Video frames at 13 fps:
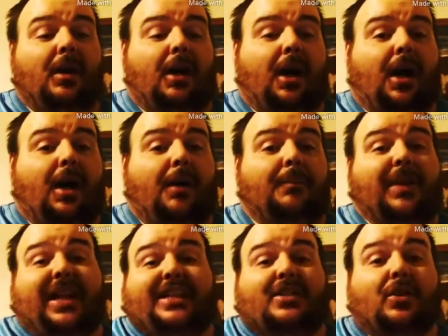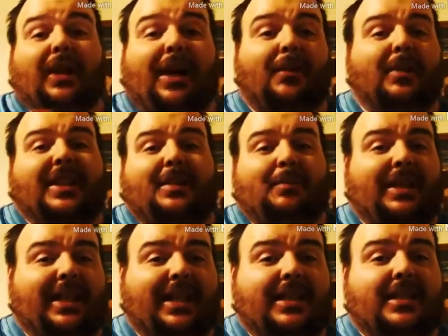And it sold out within
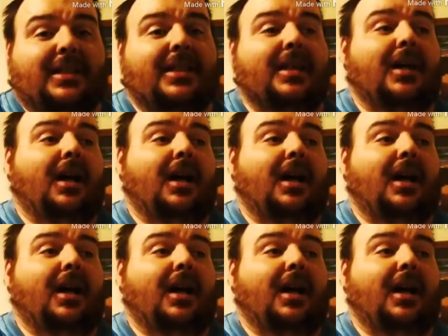minutes.